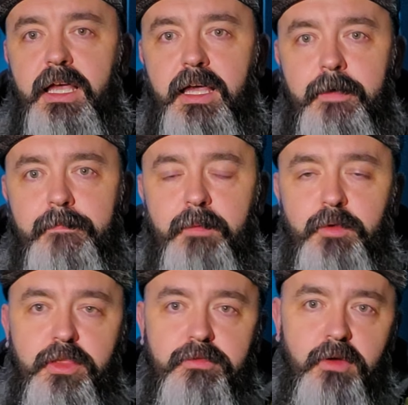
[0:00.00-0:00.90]
I'm going
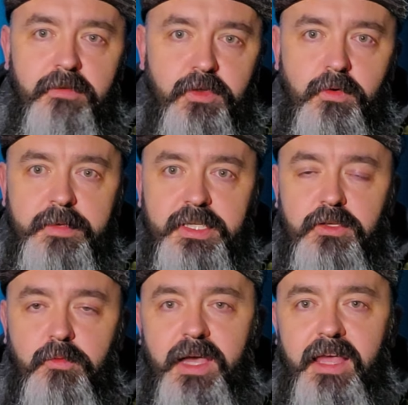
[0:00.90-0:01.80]
to throw a few images
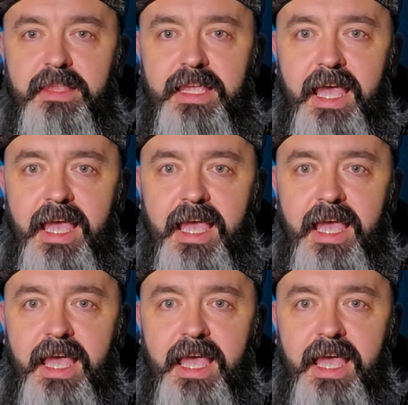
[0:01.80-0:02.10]
up at the